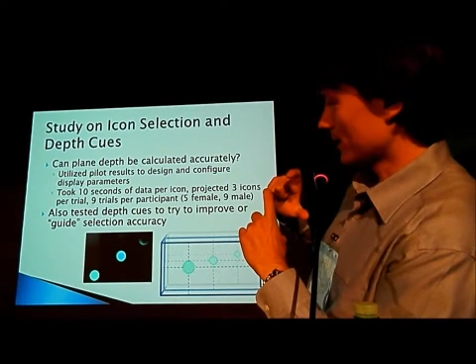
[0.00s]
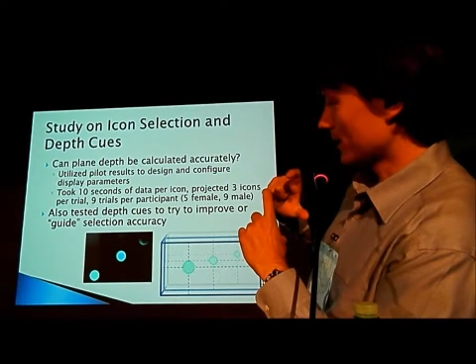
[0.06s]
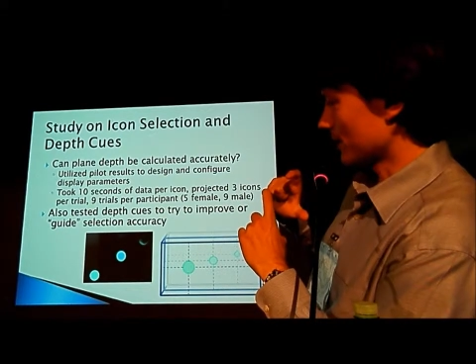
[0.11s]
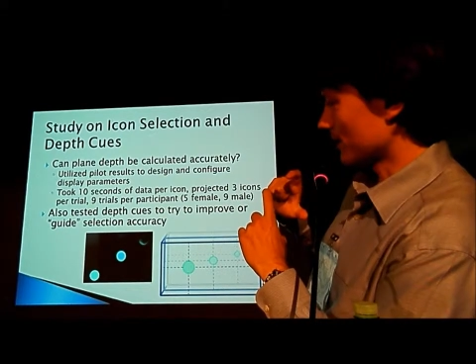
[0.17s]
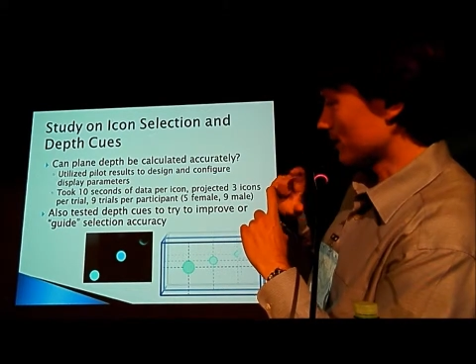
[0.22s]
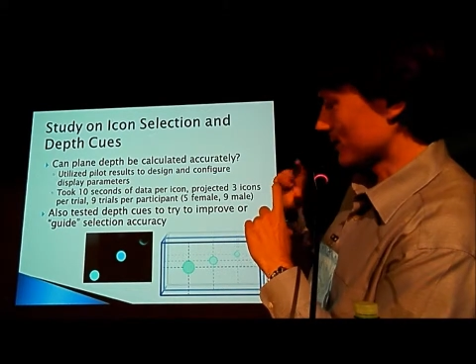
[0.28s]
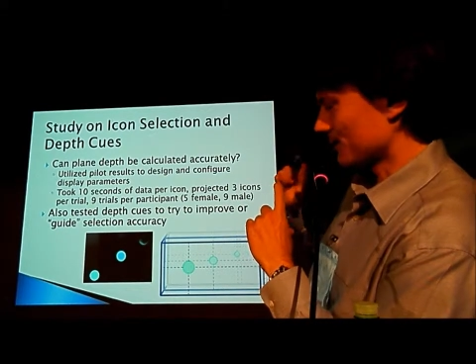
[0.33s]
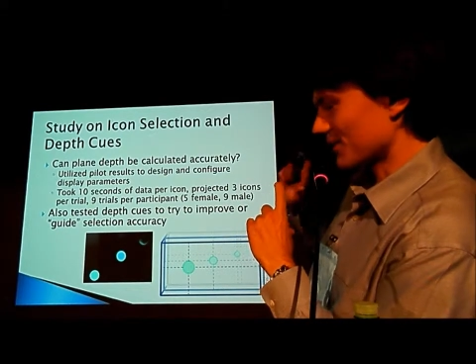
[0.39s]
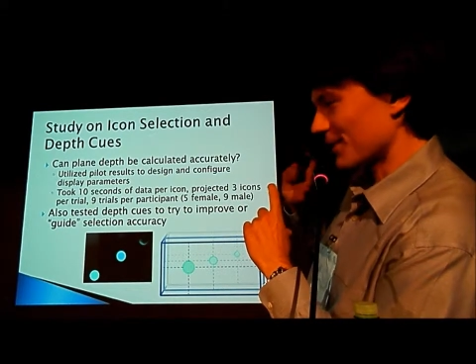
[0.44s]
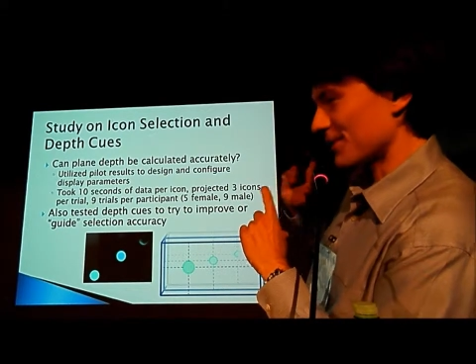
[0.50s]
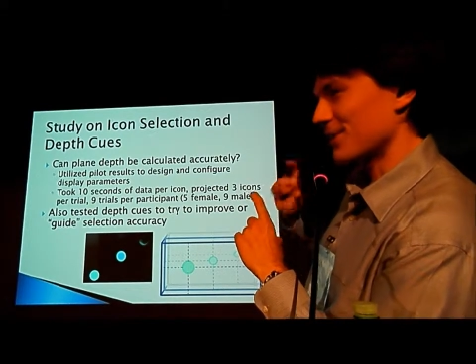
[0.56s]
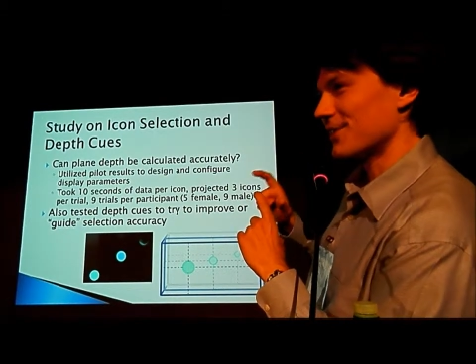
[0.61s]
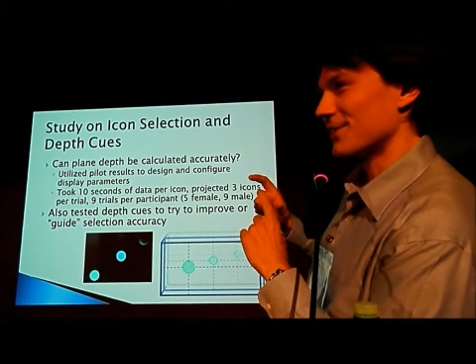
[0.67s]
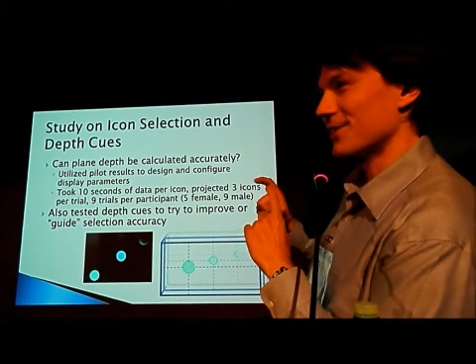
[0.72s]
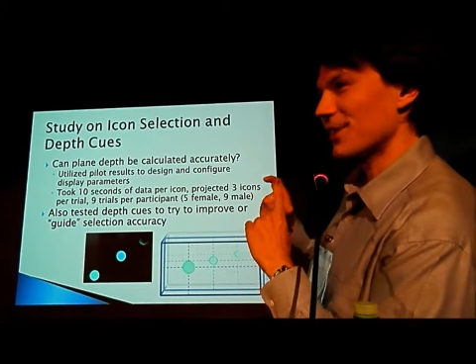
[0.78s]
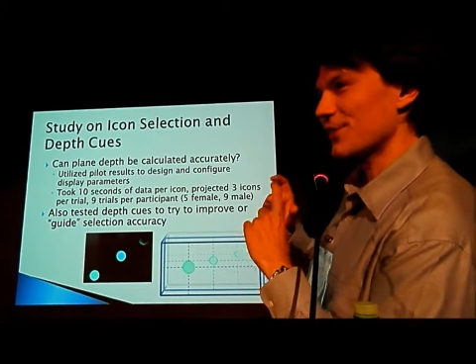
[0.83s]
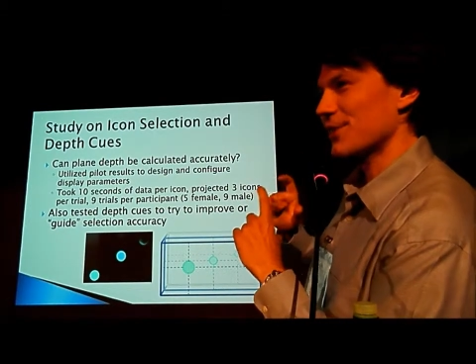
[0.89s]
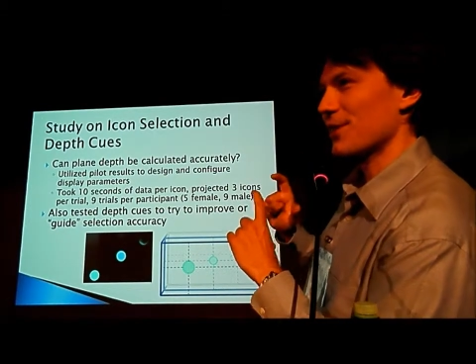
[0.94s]

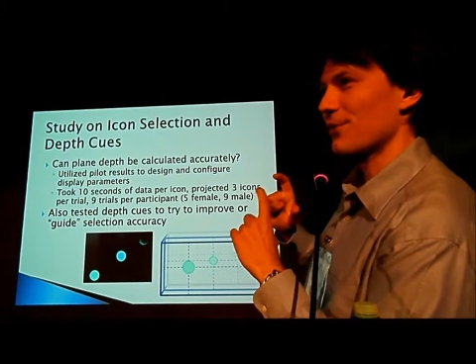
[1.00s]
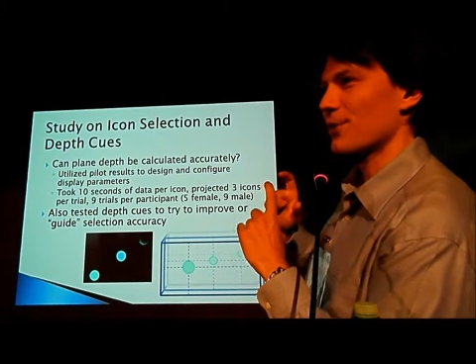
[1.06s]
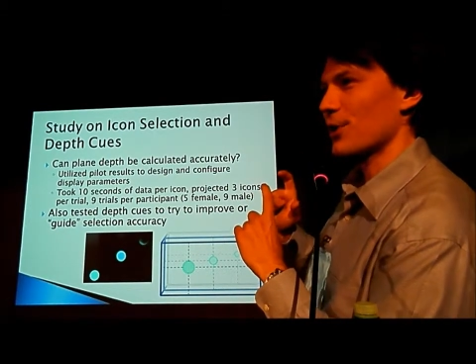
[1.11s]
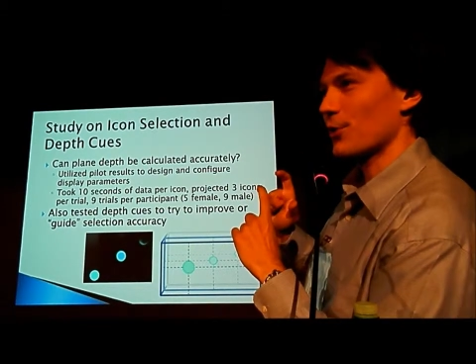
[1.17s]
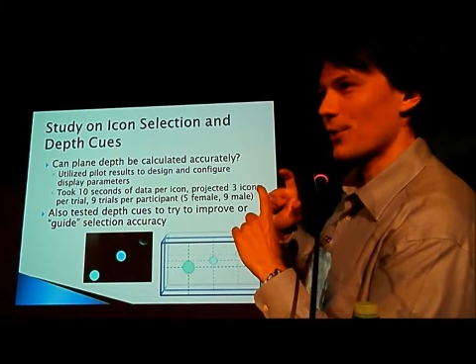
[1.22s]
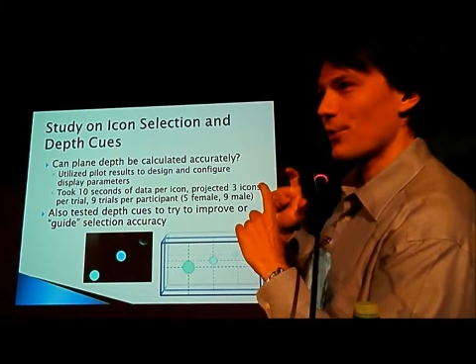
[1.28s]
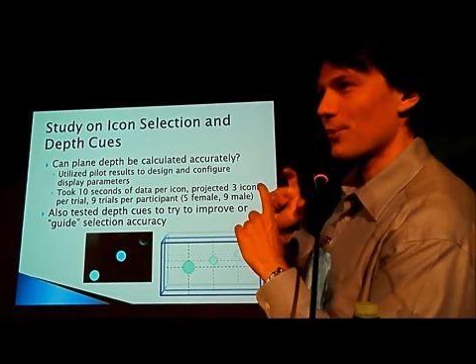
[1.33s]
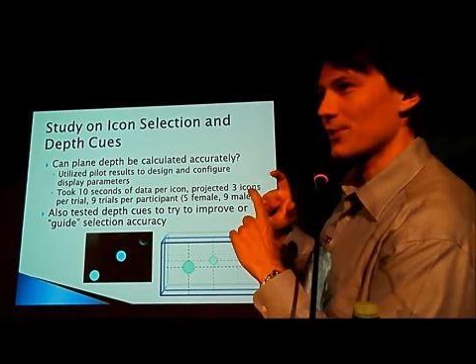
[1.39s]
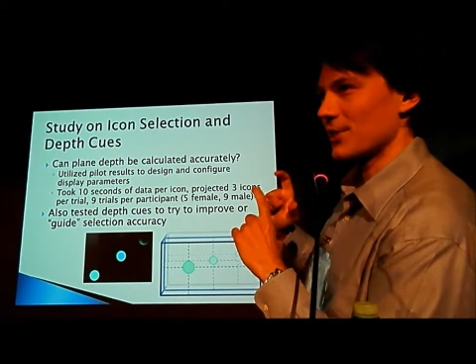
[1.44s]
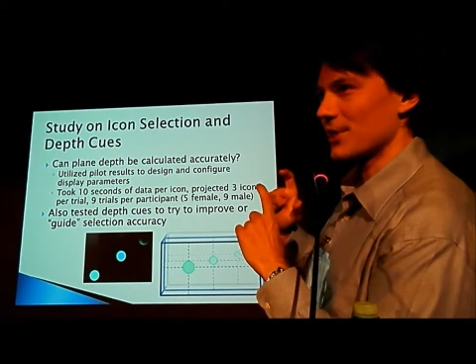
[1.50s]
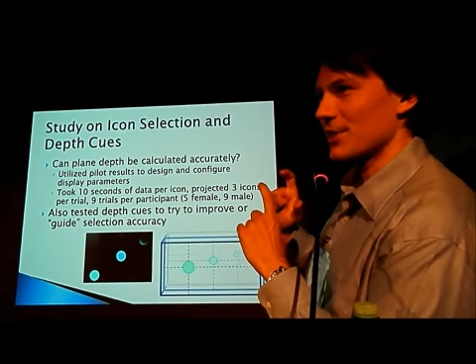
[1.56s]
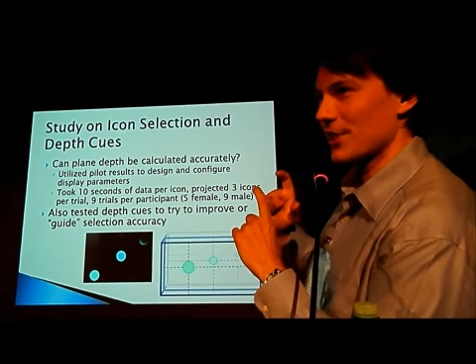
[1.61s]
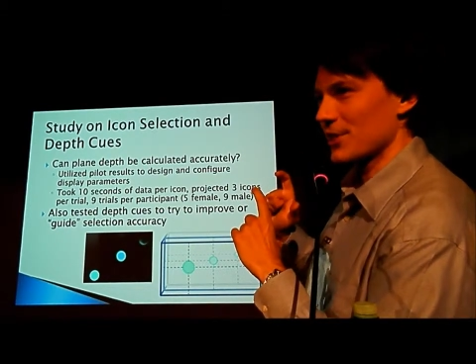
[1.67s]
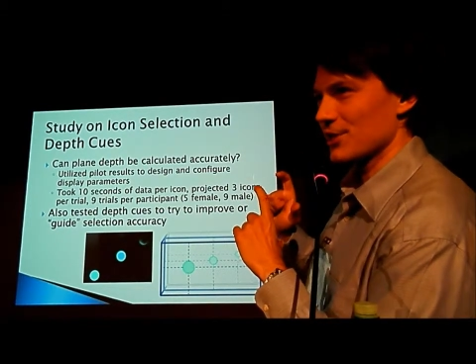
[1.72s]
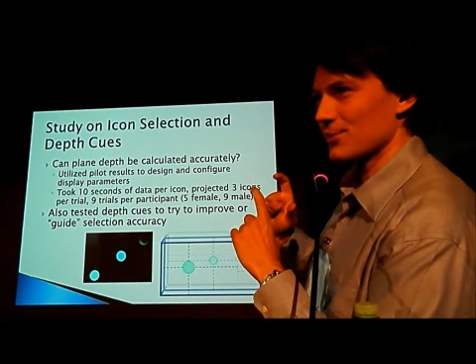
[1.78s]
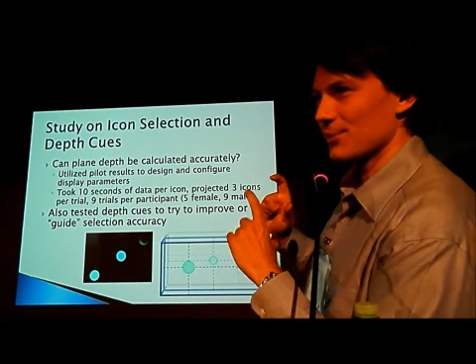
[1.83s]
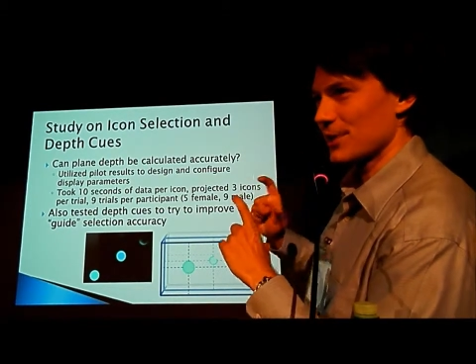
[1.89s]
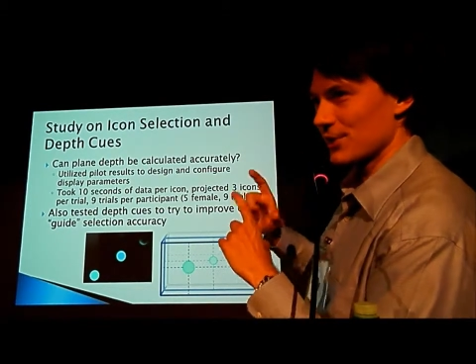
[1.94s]
It doesn't give a good representation